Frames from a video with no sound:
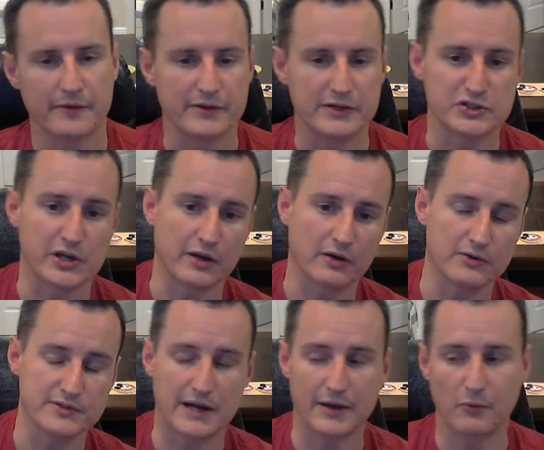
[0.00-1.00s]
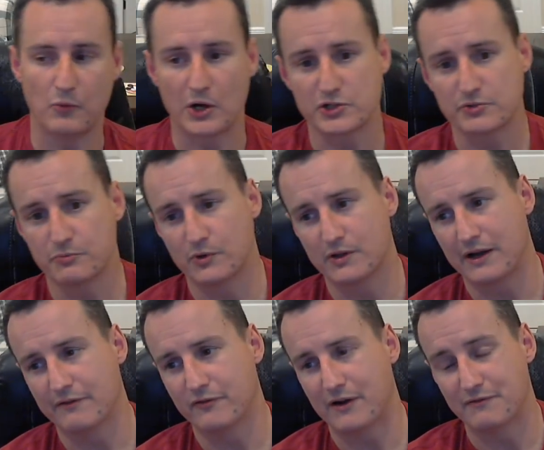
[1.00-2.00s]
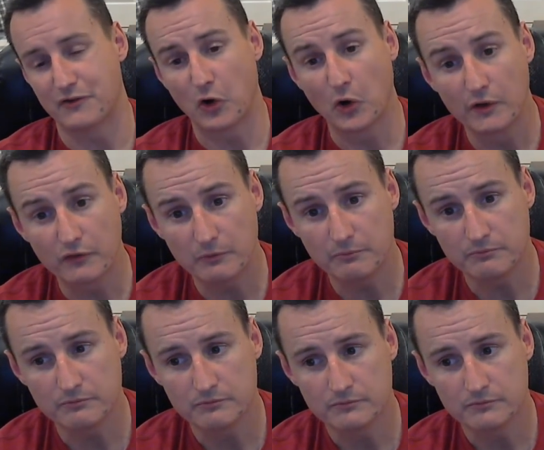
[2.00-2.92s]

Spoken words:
These channels. I watch them. I've heard of them.